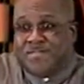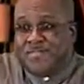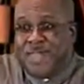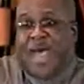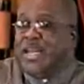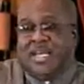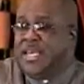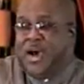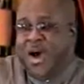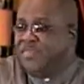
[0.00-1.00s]
Not
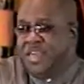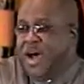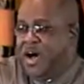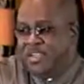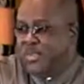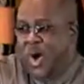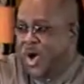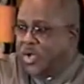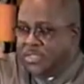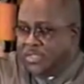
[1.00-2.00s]
Lee Harvey
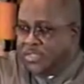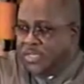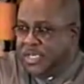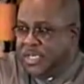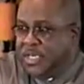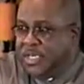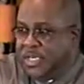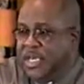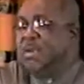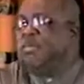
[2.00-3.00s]
Oswald.
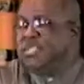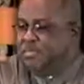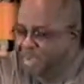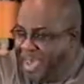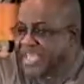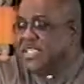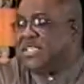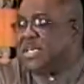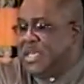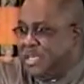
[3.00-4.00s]
He was the patsy.